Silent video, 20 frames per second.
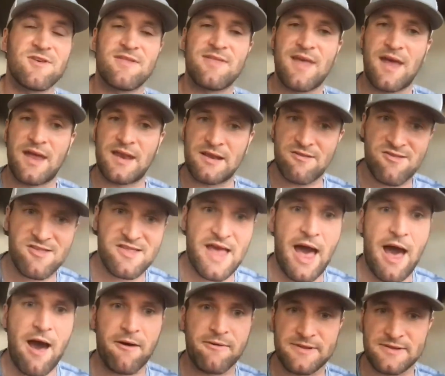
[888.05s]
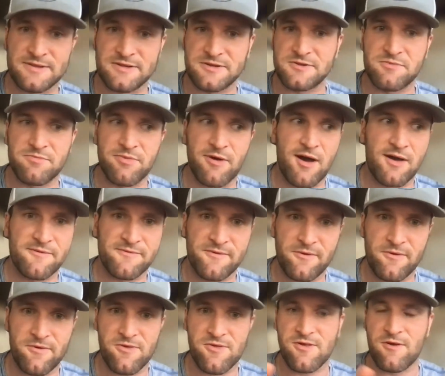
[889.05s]
and then south into New
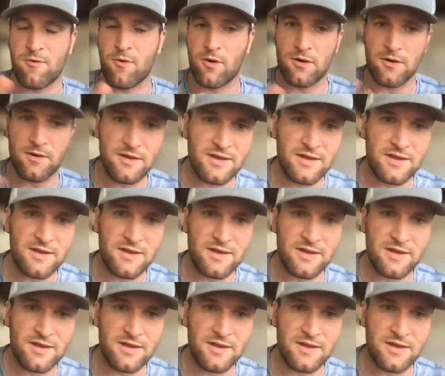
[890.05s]
Braunfels or